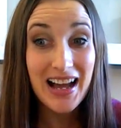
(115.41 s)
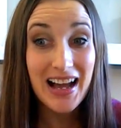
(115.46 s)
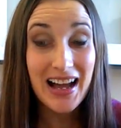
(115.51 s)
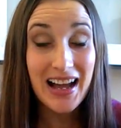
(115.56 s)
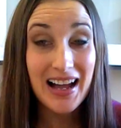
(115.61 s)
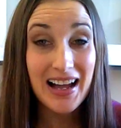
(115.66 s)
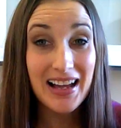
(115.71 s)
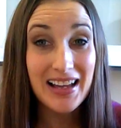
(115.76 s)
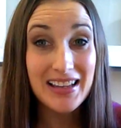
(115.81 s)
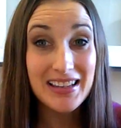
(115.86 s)

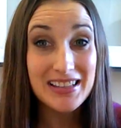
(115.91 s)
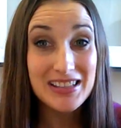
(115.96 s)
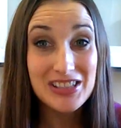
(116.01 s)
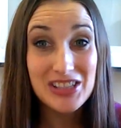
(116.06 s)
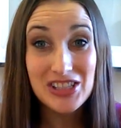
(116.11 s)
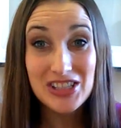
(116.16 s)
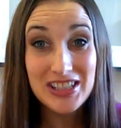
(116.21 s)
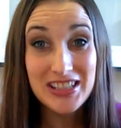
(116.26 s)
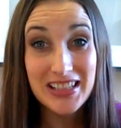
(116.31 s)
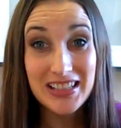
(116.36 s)
I
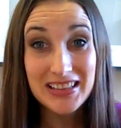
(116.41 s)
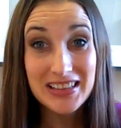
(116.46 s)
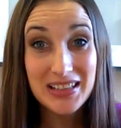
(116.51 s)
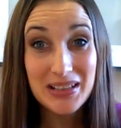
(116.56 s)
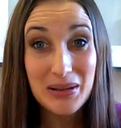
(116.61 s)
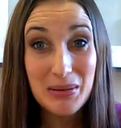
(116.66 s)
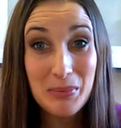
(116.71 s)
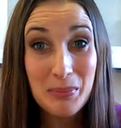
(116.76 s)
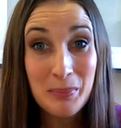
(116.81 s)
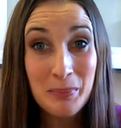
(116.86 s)
just get
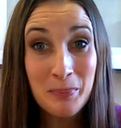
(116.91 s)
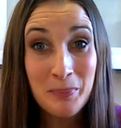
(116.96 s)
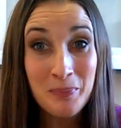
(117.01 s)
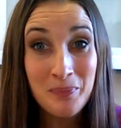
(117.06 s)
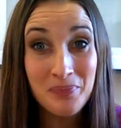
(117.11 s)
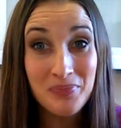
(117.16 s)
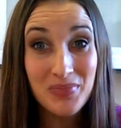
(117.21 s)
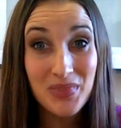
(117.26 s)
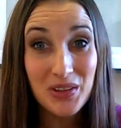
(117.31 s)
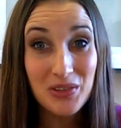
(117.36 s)
them
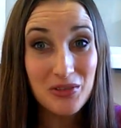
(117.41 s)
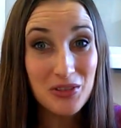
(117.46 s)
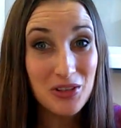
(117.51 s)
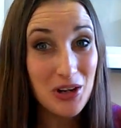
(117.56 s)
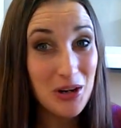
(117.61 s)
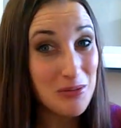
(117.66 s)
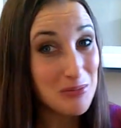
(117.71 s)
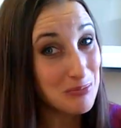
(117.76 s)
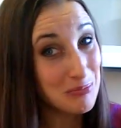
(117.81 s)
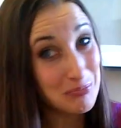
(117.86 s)

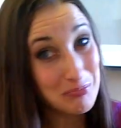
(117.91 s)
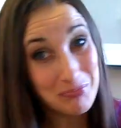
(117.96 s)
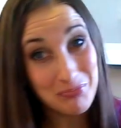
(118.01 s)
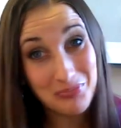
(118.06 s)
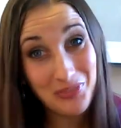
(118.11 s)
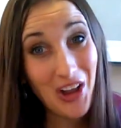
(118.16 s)
from